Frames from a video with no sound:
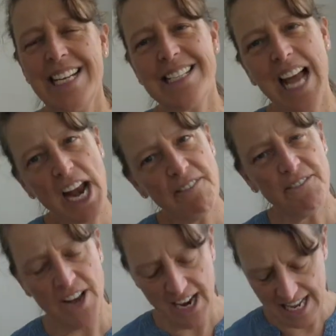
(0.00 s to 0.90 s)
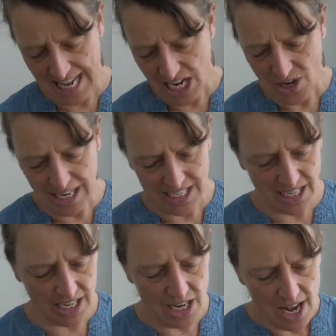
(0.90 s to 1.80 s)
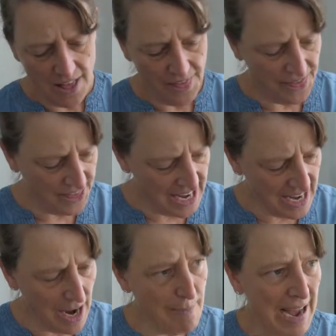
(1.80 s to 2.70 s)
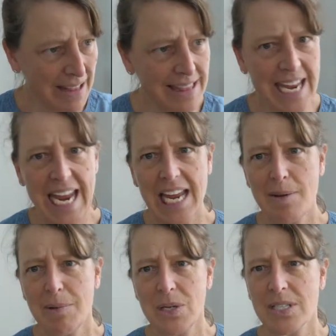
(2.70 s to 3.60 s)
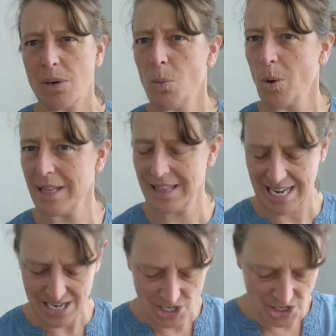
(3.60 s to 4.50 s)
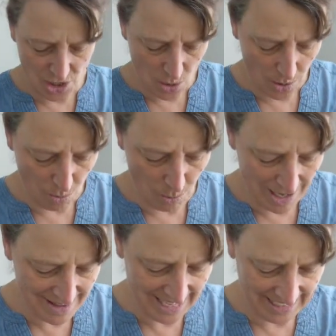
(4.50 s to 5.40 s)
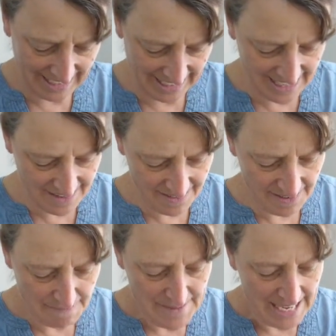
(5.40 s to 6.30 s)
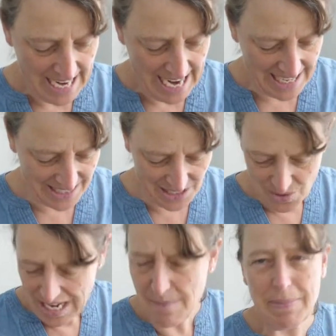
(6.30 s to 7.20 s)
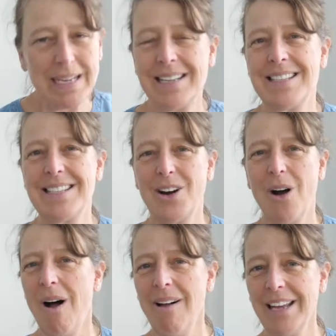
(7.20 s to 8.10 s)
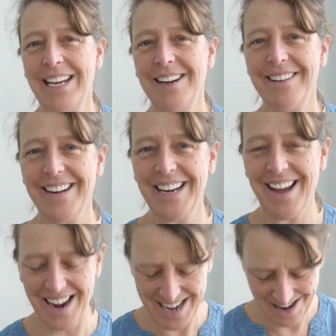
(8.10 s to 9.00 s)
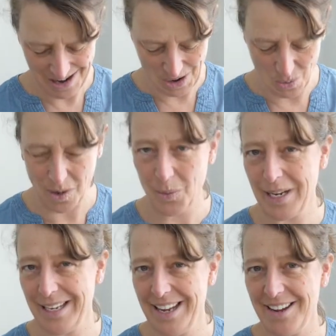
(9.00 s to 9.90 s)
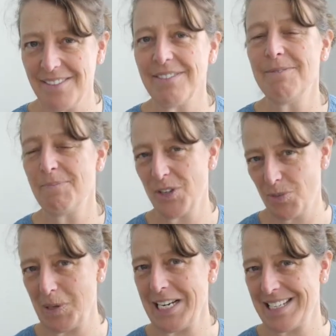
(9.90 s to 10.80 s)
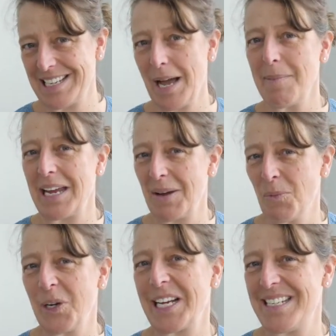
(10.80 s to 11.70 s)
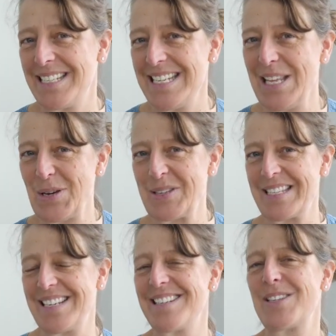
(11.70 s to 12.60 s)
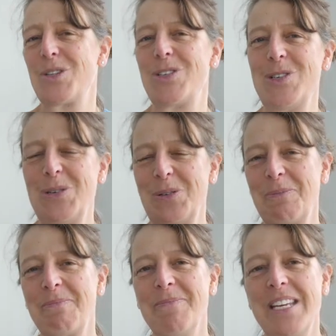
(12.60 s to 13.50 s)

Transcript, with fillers: It's kind of fun. And then you get to think about the animals and what they do and where they live. And it's so neat because they're all here in Idaho where we live. Spring is coming and we'll get to see those things soon.